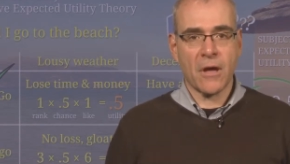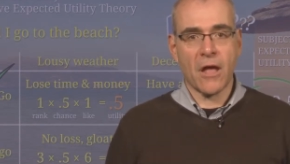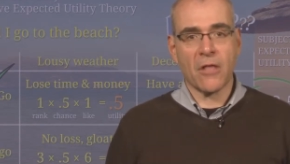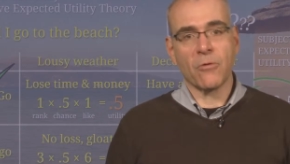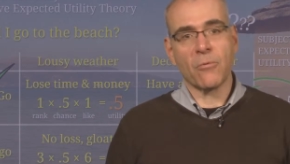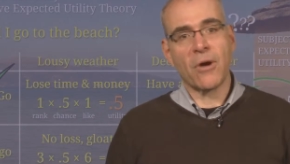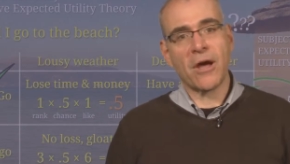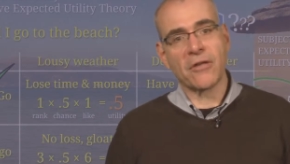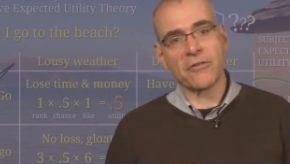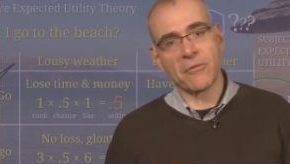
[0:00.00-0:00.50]

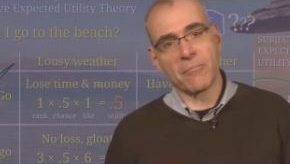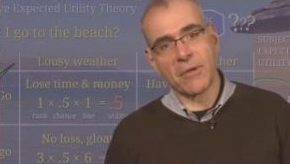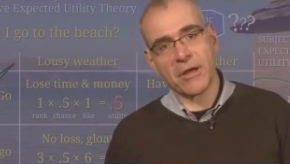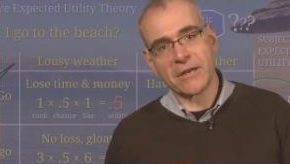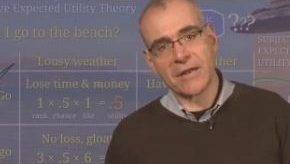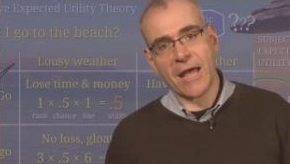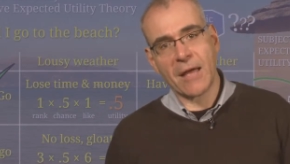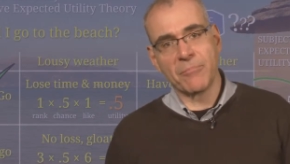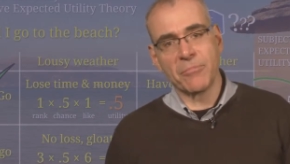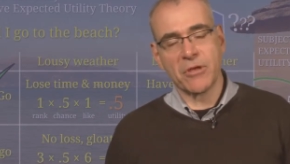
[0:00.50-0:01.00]
Otherwise, it
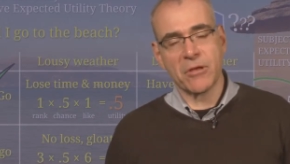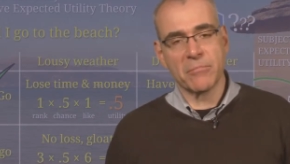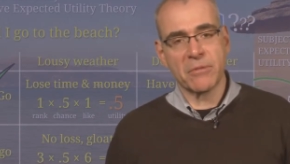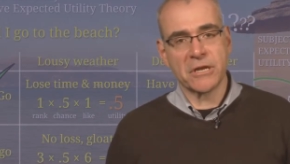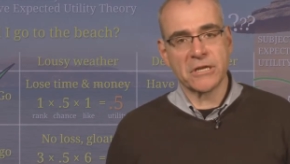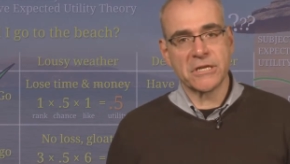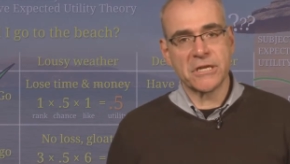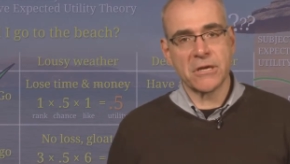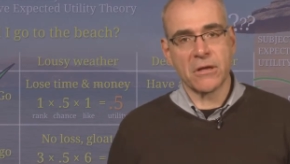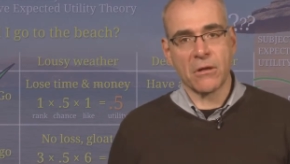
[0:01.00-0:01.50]
might not be a
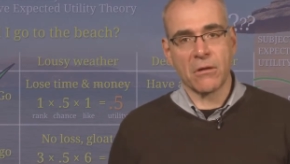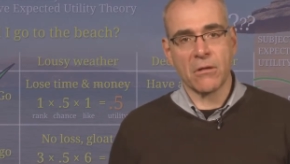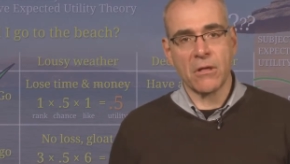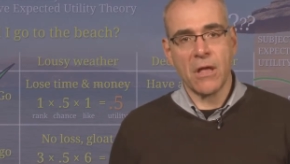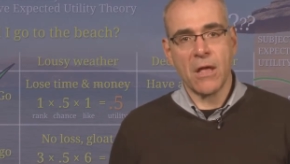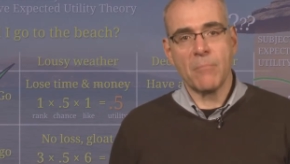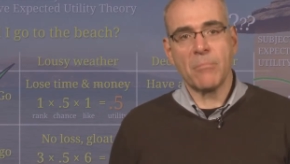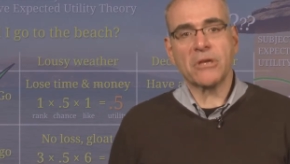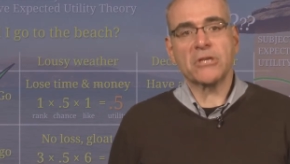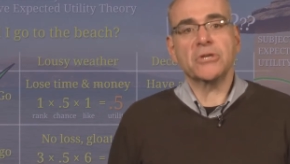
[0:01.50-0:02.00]
big deal.
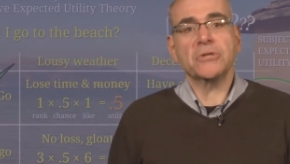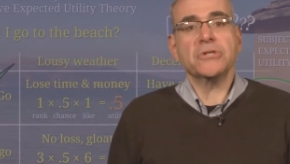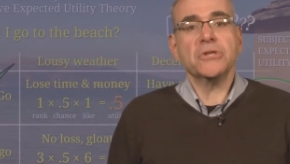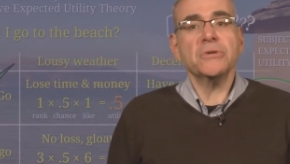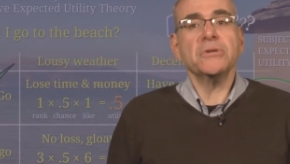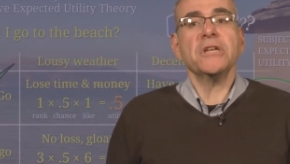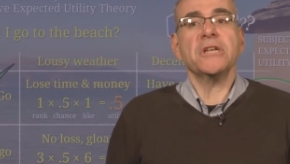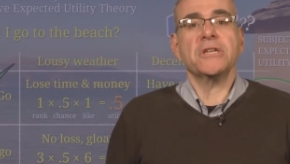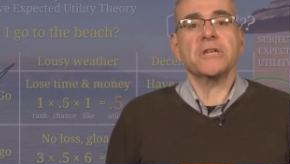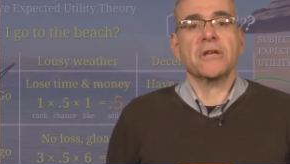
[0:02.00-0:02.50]
But you
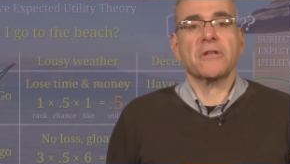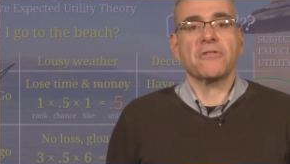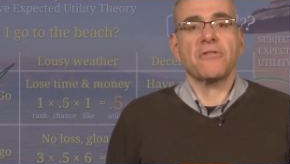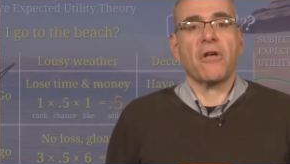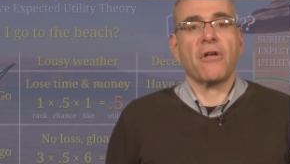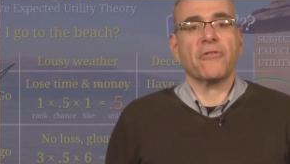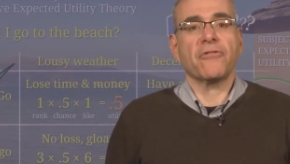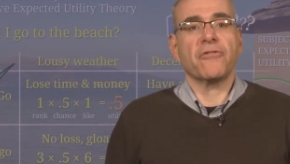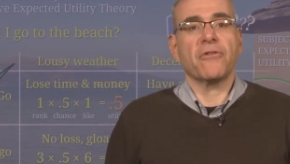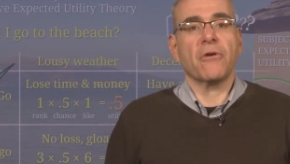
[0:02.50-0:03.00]
do need to
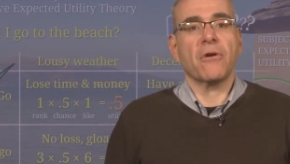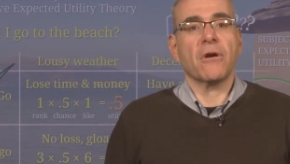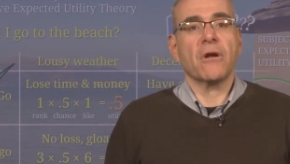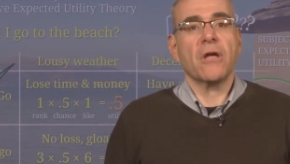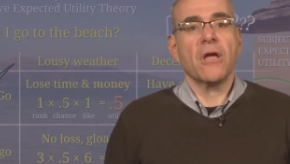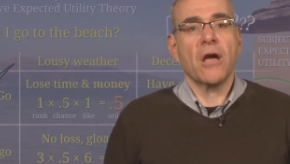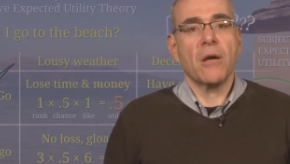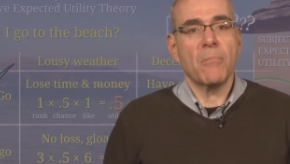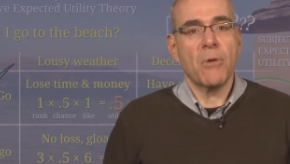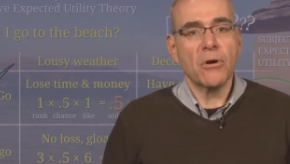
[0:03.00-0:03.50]
consult your
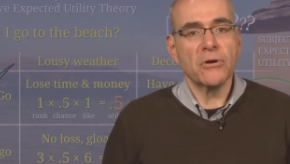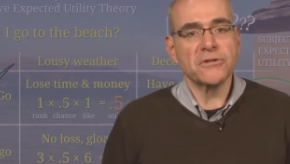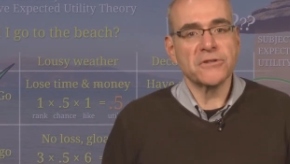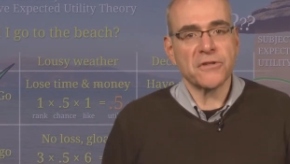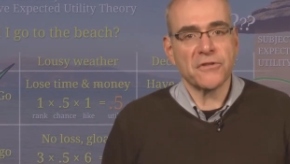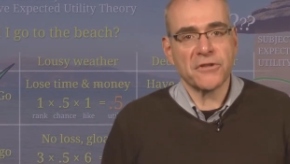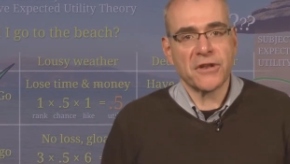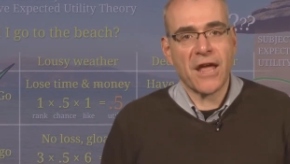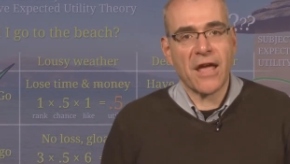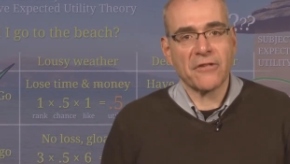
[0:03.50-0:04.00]

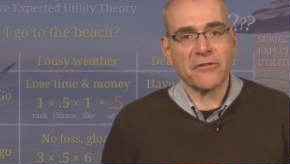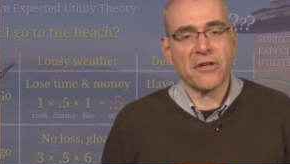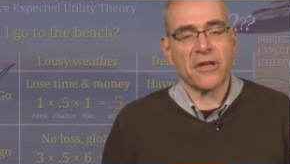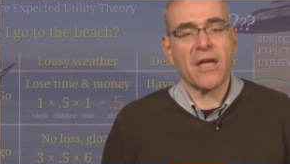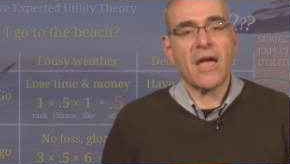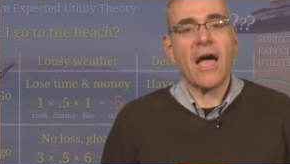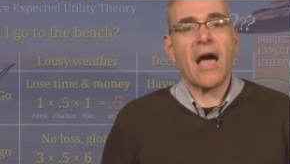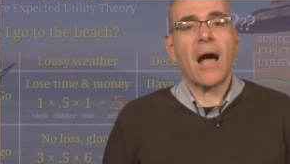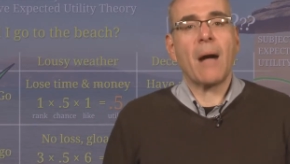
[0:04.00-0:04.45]
emotions in asking,